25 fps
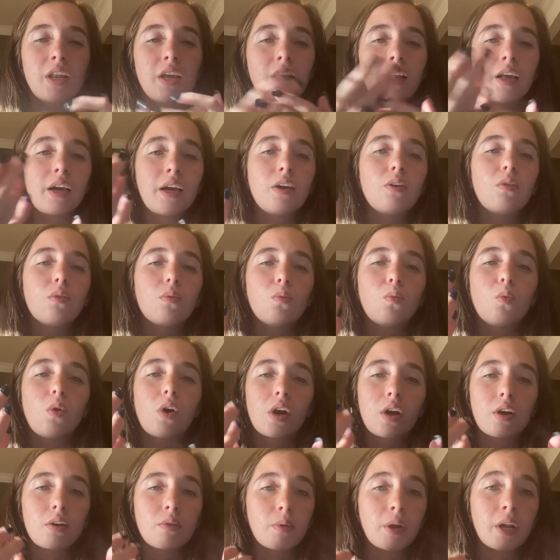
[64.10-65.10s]
like
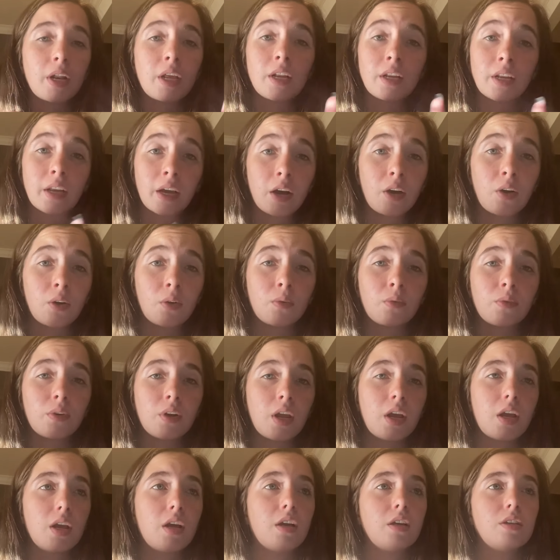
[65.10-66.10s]
water running down
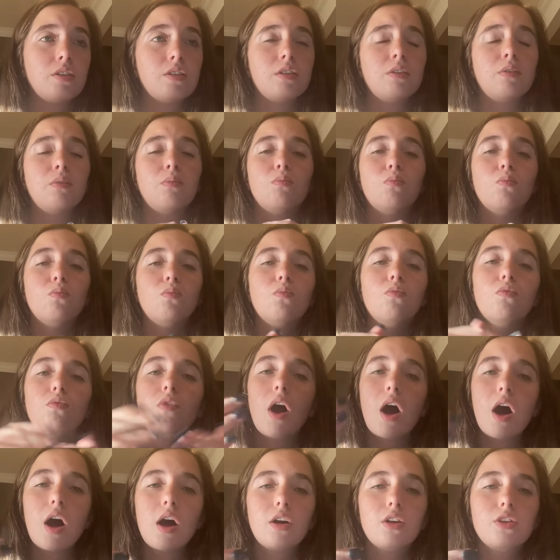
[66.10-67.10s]
some
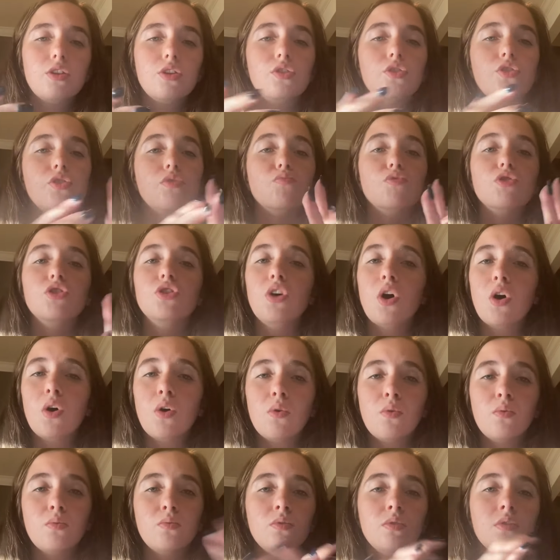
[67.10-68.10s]
rocks or some
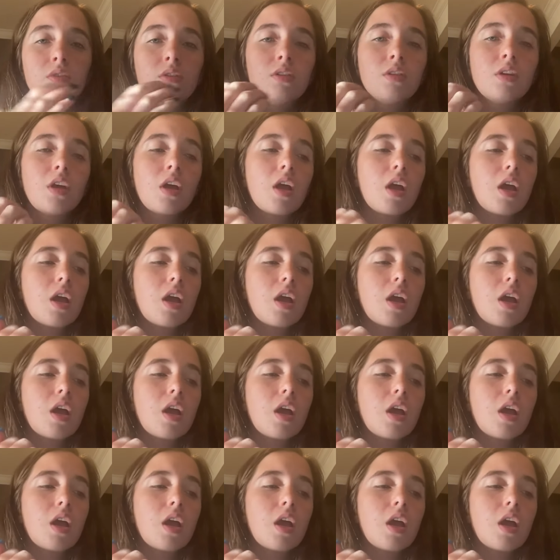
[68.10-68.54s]
stones.